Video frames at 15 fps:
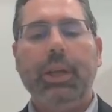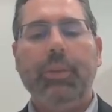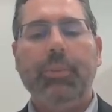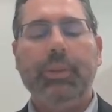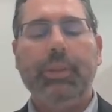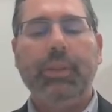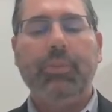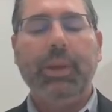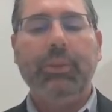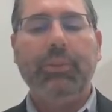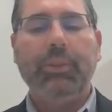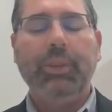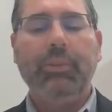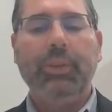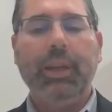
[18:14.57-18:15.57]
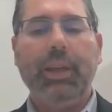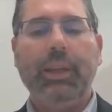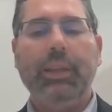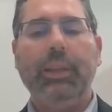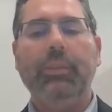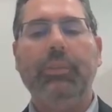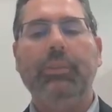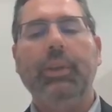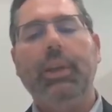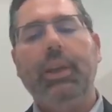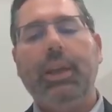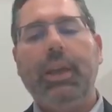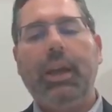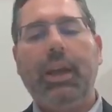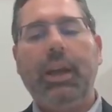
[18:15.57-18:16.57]
And what that's basically saying is
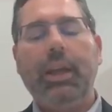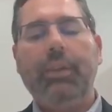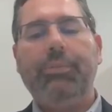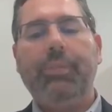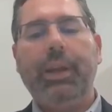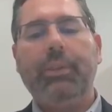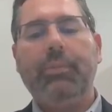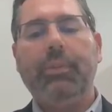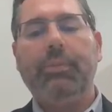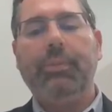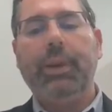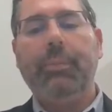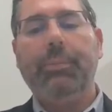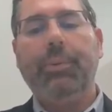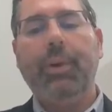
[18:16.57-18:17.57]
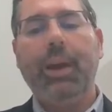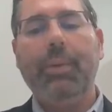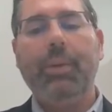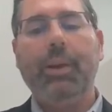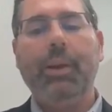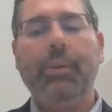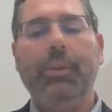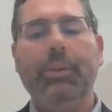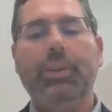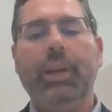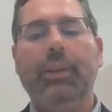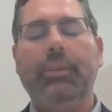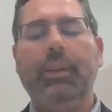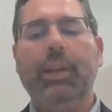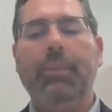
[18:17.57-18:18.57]
if my primary
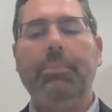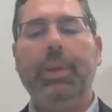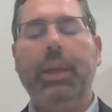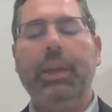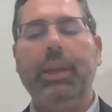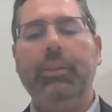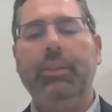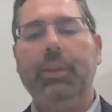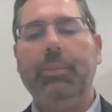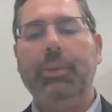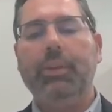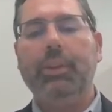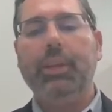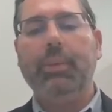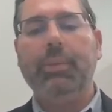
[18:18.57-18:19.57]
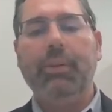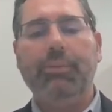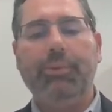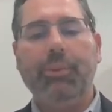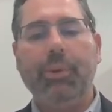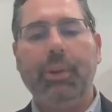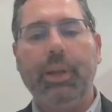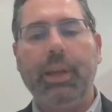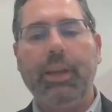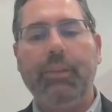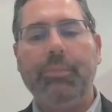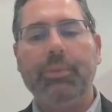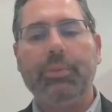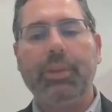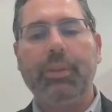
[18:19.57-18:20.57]
rejected, I'm paying typically about
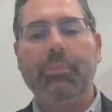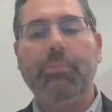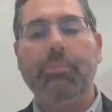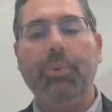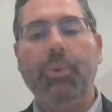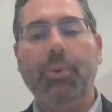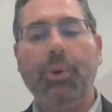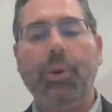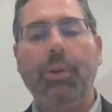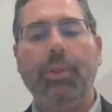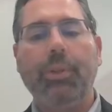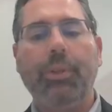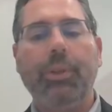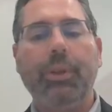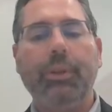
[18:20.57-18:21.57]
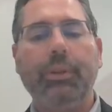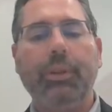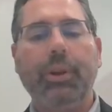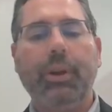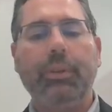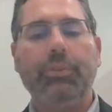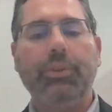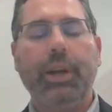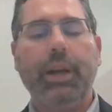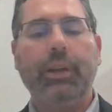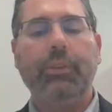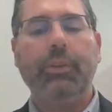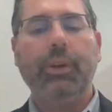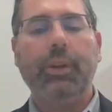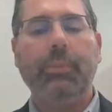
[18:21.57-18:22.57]
4.5% more than
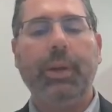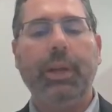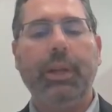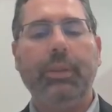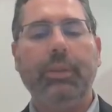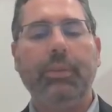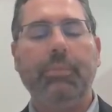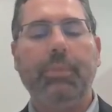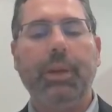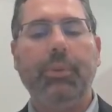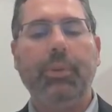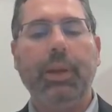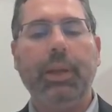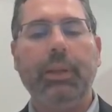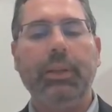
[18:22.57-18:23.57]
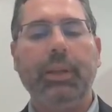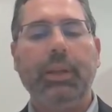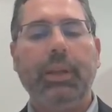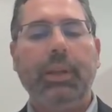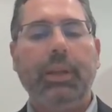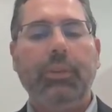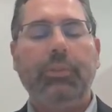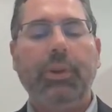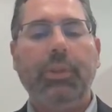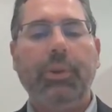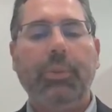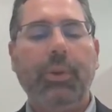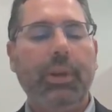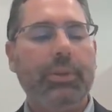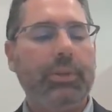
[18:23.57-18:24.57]
contract on my rate. So
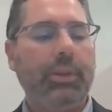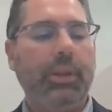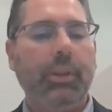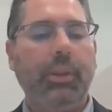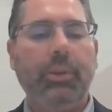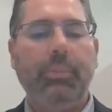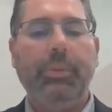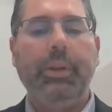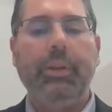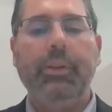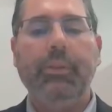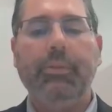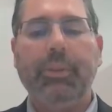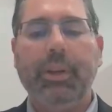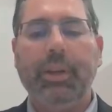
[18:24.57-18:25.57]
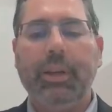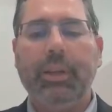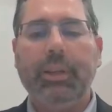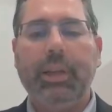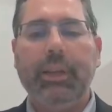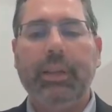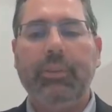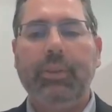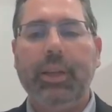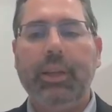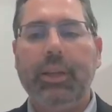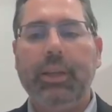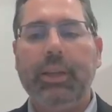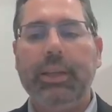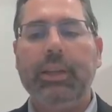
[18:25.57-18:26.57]
there was a little bit of, I'd say,
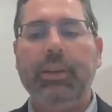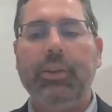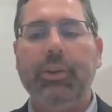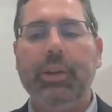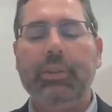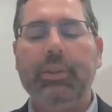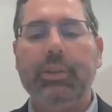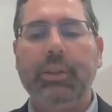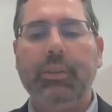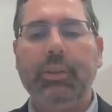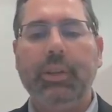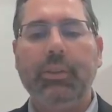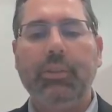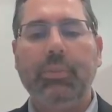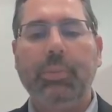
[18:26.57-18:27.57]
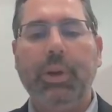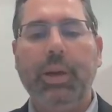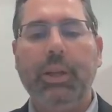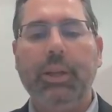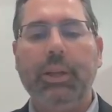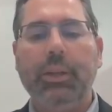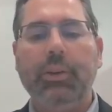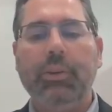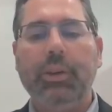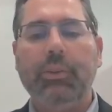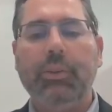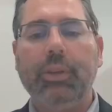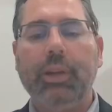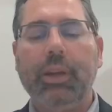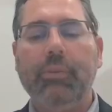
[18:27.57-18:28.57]
an increase in spot and
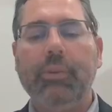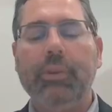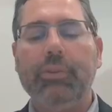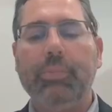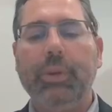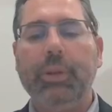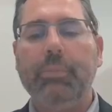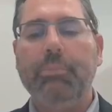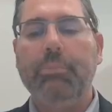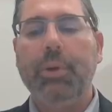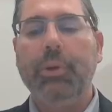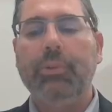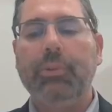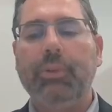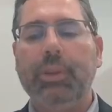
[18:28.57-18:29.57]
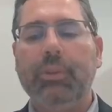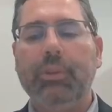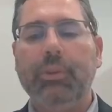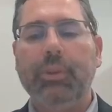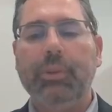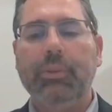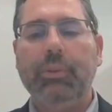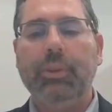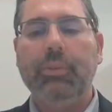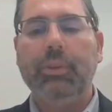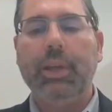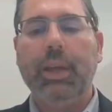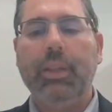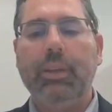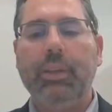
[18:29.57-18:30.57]
increase in coverage, but mostly due to
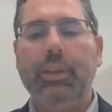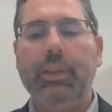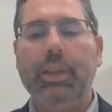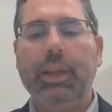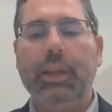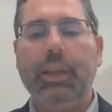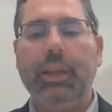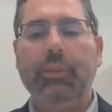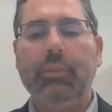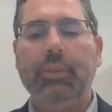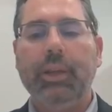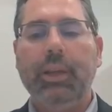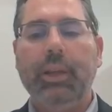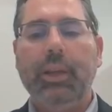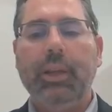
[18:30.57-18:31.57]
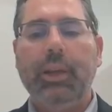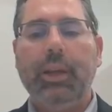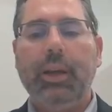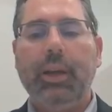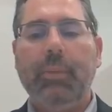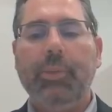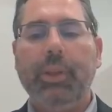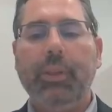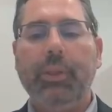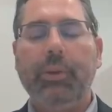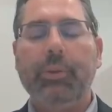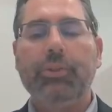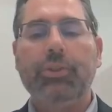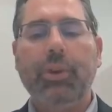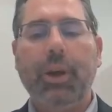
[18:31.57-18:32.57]
seasonality in that case. A
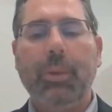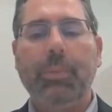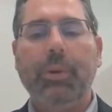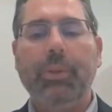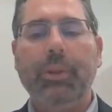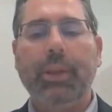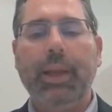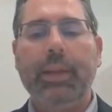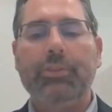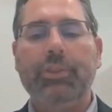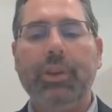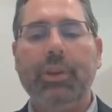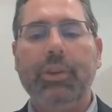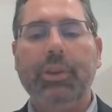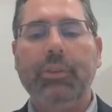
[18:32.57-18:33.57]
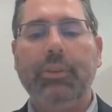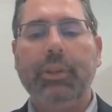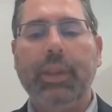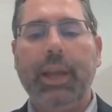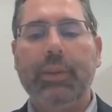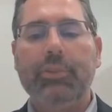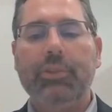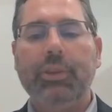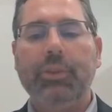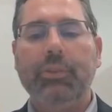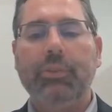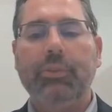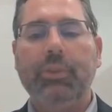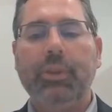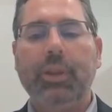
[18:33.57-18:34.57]
little sharper than last year. You can see last
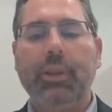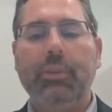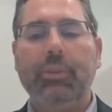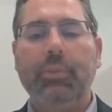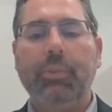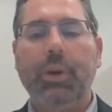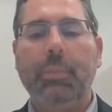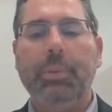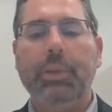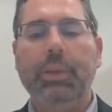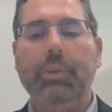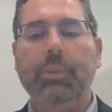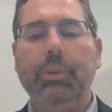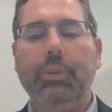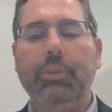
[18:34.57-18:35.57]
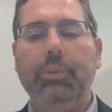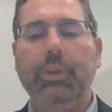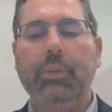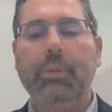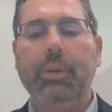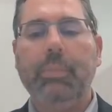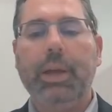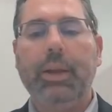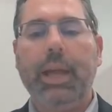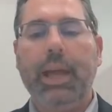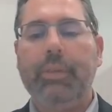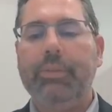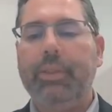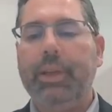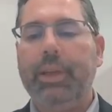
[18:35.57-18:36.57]
year's small peak was about
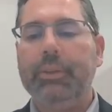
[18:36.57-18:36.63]
half